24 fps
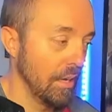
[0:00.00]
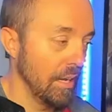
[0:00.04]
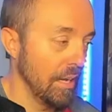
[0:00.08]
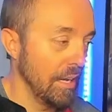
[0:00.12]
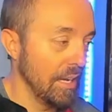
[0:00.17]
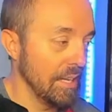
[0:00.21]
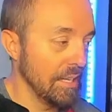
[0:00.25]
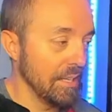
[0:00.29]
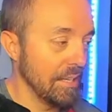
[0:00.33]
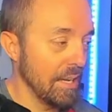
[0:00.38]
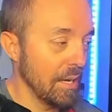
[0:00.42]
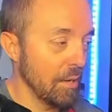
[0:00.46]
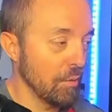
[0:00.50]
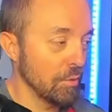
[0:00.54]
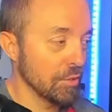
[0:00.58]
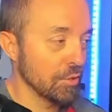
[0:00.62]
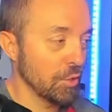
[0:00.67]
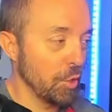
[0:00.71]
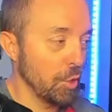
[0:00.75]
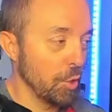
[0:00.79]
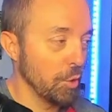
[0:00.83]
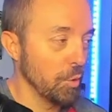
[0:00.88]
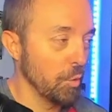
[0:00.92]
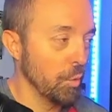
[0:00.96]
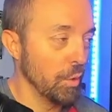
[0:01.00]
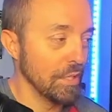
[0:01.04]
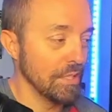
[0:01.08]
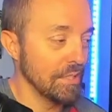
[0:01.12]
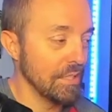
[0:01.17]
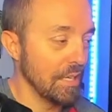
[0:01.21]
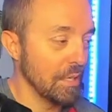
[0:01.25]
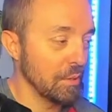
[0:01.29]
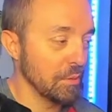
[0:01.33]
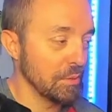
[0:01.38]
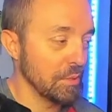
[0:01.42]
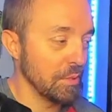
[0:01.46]
And now it's all the way
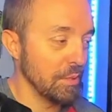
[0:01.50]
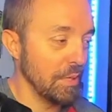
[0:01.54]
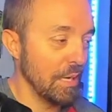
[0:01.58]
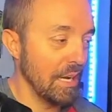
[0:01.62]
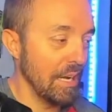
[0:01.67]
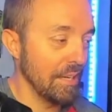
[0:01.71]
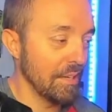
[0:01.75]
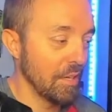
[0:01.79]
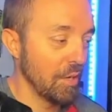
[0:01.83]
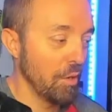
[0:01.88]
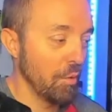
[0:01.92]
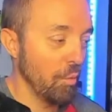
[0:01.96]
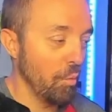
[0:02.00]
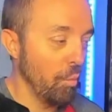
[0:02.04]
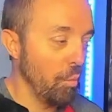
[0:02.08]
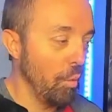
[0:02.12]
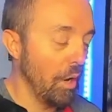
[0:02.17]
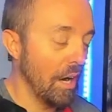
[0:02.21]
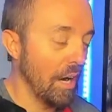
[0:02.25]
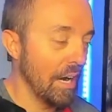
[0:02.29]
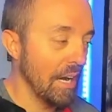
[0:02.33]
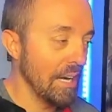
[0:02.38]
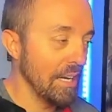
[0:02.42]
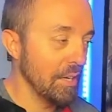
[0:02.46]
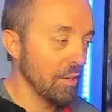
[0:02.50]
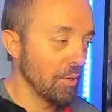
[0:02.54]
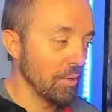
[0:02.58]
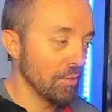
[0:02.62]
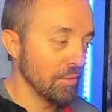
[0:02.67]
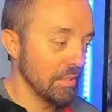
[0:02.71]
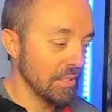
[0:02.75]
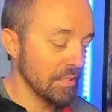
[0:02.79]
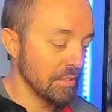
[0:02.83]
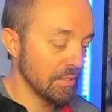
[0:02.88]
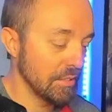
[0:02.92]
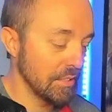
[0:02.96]
down to that. Why are
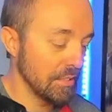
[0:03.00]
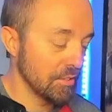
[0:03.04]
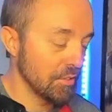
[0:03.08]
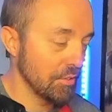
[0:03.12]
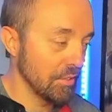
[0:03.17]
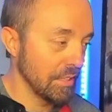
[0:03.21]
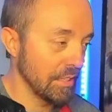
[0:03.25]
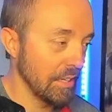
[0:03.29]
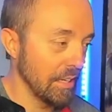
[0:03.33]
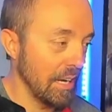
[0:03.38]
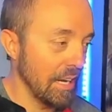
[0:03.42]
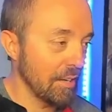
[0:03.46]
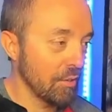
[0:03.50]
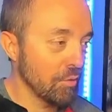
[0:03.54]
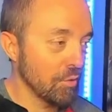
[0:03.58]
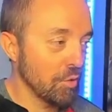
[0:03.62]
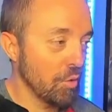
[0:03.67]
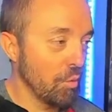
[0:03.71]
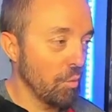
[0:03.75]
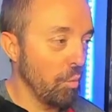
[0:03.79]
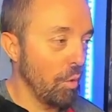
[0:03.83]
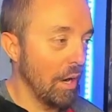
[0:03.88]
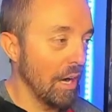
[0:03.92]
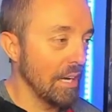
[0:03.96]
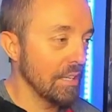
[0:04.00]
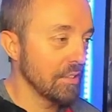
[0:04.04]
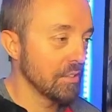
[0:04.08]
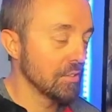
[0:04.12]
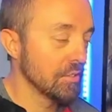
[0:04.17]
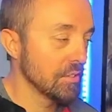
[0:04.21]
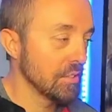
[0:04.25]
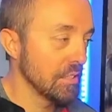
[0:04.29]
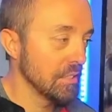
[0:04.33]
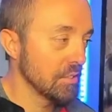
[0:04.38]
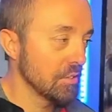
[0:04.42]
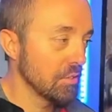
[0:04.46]
they censoring it? I don't know why they're
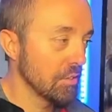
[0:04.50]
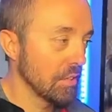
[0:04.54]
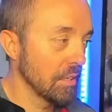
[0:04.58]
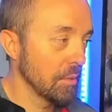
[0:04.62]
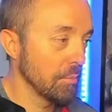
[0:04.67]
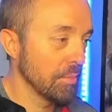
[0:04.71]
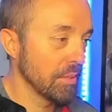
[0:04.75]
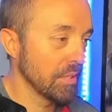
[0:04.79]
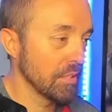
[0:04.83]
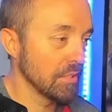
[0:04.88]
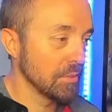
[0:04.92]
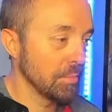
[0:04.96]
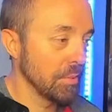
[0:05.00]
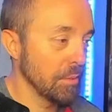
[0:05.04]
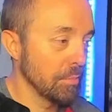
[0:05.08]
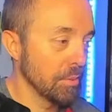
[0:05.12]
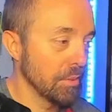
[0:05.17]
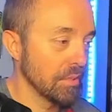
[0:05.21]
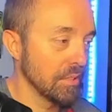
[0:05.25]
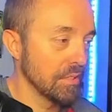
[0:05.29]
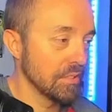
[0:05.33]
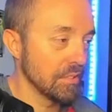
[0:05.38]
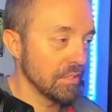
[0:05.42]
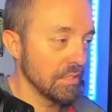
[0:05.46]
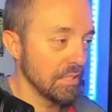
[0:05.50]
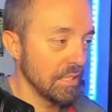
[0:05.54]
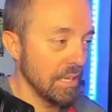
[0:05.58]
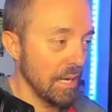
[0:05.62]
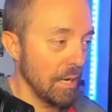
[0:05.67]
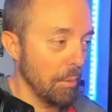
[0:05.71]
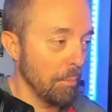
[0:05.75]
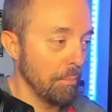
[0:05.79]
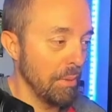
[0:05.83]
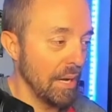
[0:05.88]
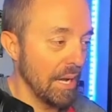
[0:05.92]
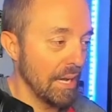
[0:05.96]
censoring it because people can see
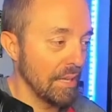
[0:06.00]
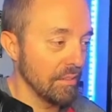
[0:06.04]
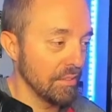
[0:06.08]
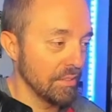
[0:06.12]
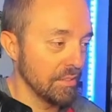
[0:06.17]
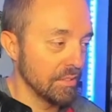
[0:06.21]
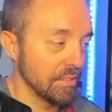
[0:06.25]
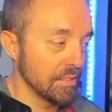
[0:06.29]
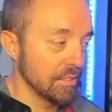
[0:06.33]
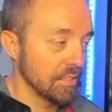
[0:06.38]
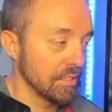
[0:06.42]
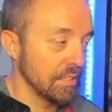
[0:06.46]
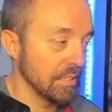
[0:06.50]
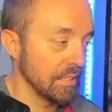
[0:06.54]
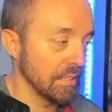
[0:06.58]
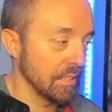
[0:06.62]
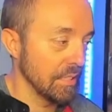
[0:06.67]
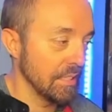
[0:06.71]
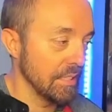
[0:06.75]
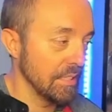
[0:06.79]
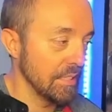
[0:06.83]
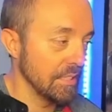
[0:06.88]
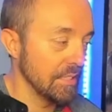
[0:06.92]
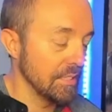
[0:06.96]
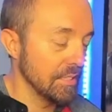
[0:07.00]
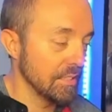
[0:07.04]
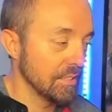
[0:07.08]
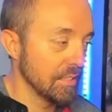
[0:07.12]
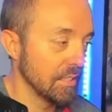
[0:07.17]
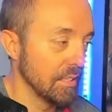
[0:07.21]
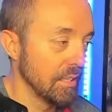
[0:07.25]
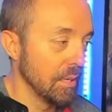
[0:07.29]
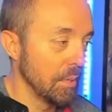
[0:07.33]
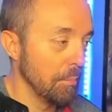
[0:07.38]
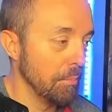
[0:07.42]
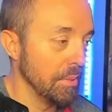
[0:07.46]
how badly this thing is
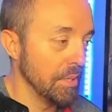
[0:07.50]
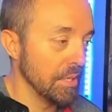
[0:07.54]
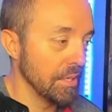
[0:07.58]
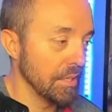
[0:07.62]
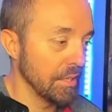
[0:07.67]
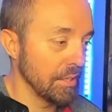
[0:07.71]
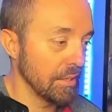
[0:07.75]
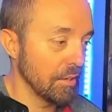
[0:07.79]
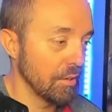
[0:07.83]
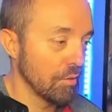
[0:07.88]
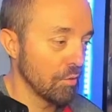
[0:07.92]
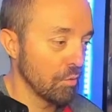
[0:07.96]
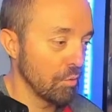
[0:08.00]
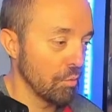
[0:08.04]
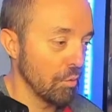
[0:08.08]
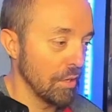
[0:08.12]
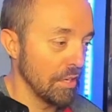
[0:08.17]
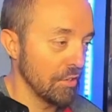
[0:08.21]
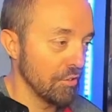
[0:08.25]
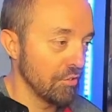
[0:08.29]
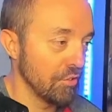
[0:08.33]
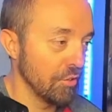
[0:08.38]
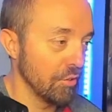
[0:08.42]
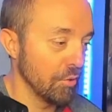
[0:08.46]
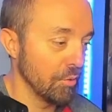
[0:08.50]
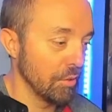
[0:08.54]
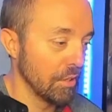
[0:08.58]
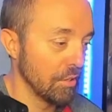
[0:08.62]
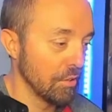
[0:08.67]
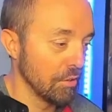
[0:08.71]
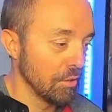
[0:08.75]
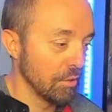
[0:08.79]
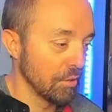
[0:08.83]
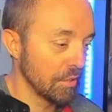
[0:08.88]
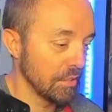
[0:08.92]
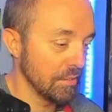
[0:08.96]
being ratioed.
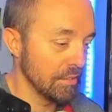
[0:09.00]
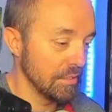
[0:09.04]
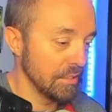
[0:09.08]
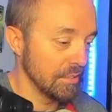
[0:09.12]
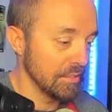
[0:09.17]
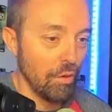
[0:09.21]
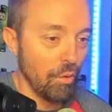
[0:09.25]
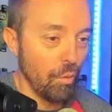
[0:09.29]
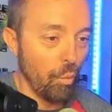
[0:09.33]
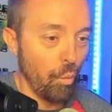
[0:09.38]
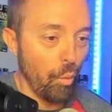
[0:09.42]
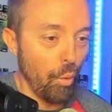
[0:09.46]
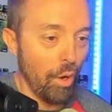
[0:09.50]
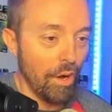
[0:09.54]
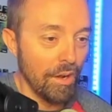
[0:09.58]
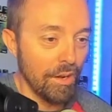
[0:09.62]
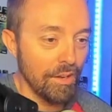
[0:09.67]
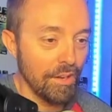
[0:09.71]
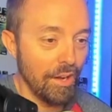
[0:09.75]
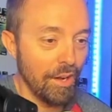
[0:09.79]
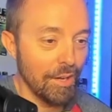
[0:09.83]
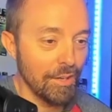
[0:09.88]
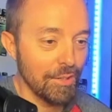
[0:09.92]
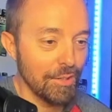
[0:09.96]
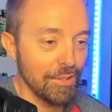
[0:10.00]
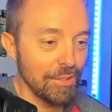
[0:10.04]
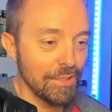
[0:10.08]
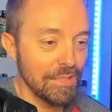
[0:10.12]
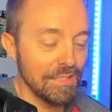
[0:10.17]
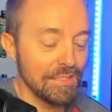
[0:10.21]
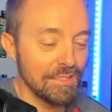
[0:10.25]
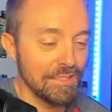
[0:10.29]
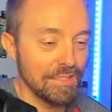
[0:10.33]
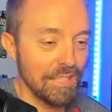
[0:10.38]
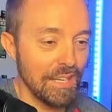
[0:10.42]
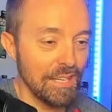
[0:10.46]
Look at this
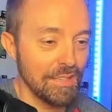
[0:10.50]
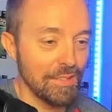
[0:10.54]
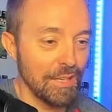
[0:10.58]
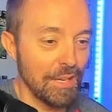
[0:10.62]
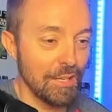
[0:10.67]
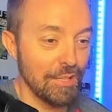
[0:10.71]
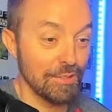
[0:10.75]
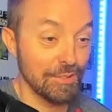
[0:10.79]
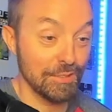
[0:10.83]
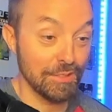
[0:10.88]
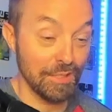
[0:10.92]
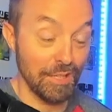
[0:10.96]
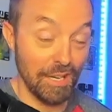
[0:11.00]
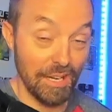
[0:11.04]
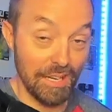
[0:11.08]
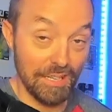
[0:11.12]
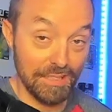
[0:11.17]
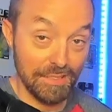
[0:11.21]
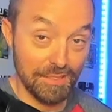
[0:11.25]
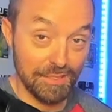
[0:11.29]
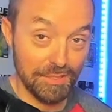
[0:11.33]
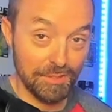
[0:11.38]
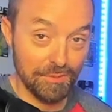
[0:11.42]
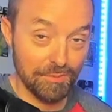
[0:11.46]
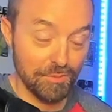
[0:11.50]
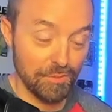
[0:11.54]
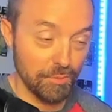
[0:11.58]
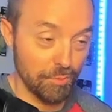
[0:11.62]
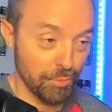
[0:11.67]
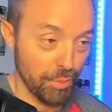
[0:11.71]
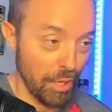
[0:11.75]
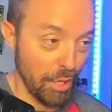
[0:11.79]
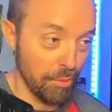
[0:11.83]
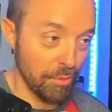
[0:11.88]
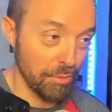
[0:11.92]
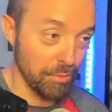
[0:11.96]
110,000 likes,
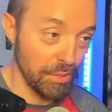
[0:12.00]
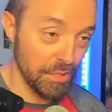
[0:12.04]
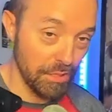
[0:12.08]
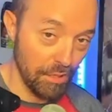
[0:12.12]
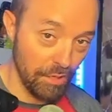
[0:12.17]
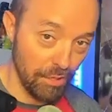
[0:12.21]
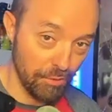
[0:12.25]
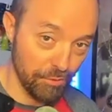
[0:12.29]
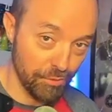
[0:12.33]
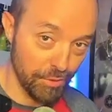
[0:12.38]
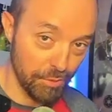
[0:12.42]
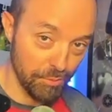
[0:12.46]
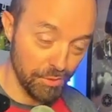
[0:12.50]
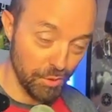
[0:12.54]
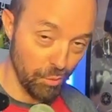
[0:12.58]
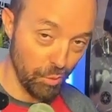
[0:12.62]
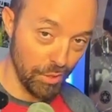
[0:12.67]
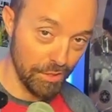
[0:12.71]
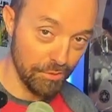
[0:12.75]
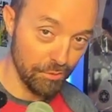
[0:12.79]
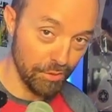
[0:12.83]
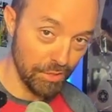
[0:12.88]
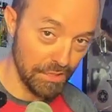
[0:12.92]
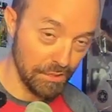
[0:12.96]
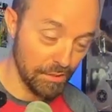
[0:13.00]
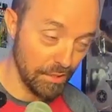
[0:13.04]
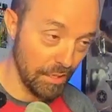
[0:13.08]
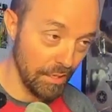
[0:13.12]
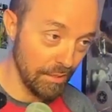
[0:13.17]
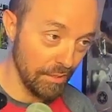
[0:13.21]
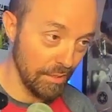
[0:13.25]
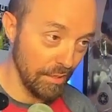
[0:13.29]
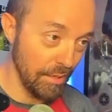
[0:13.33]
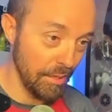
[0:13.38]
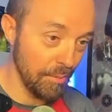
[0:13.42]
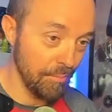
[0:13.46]
probably all from the
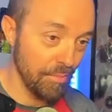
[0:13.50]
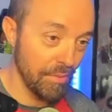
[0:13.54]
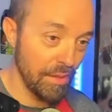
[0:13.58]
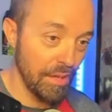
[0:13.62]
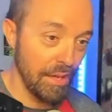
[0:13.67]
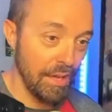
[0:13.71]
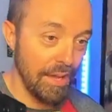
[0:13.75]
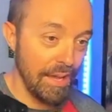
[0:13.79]
onering.net.